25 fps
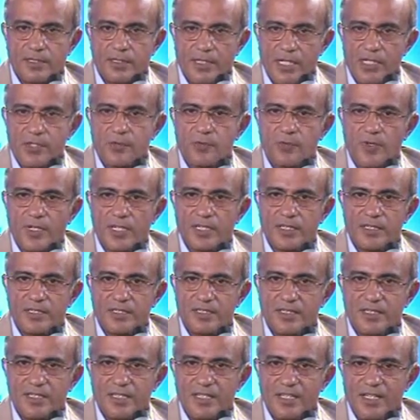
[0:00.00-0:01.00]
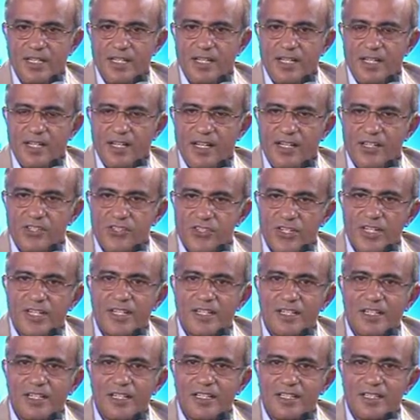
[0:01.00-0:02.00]
That's one. And
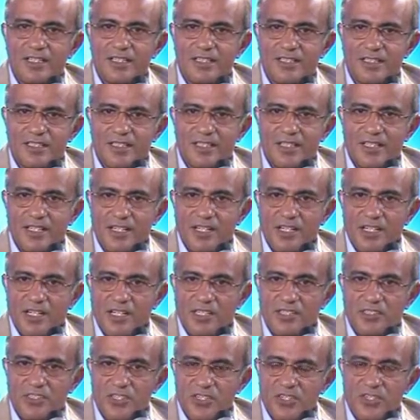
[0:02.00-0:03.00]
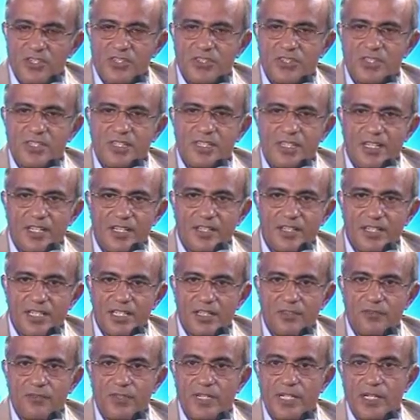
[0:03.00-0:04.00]
secondly, this is an
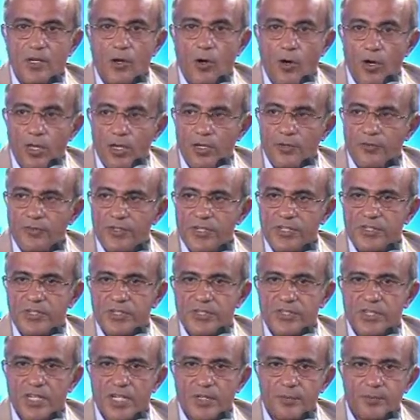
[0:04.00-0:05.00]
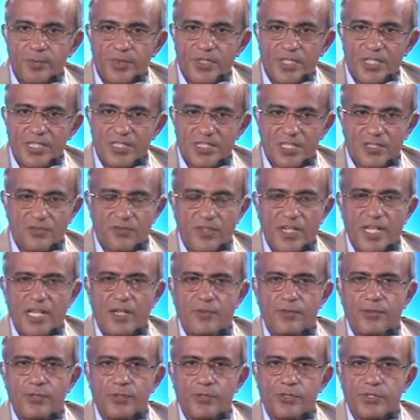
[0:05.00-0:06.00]
area where all of us as companies, and we
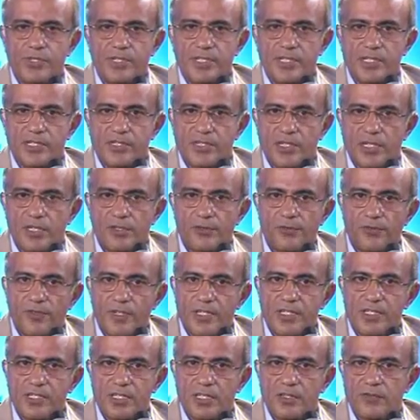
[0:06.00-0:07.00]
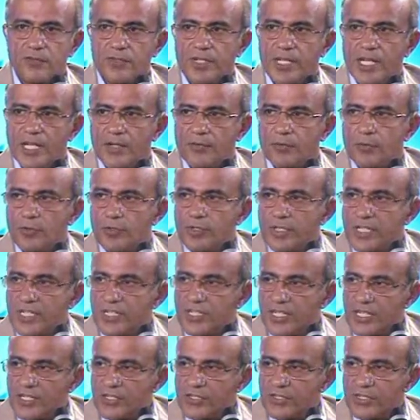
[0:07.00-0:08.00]
have huge CSR funds, and we have good
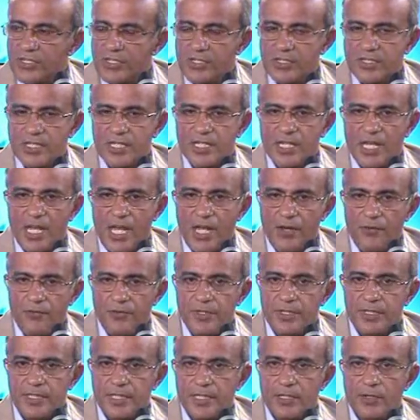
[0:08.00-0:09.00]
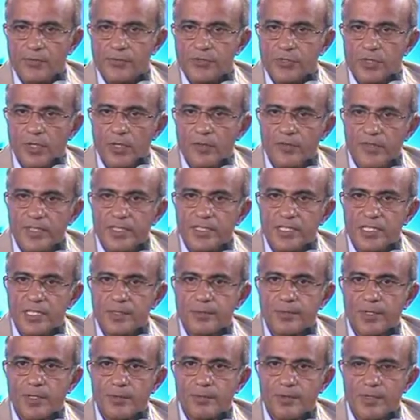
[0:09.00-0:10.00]
intentions and everything of solving
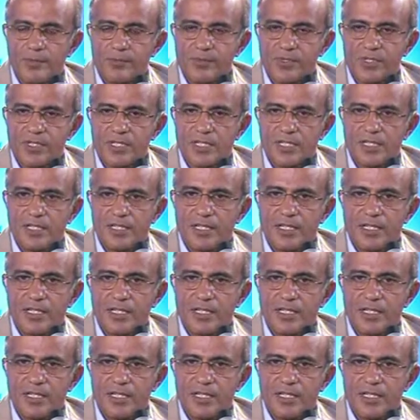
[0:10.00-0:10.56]
these problems.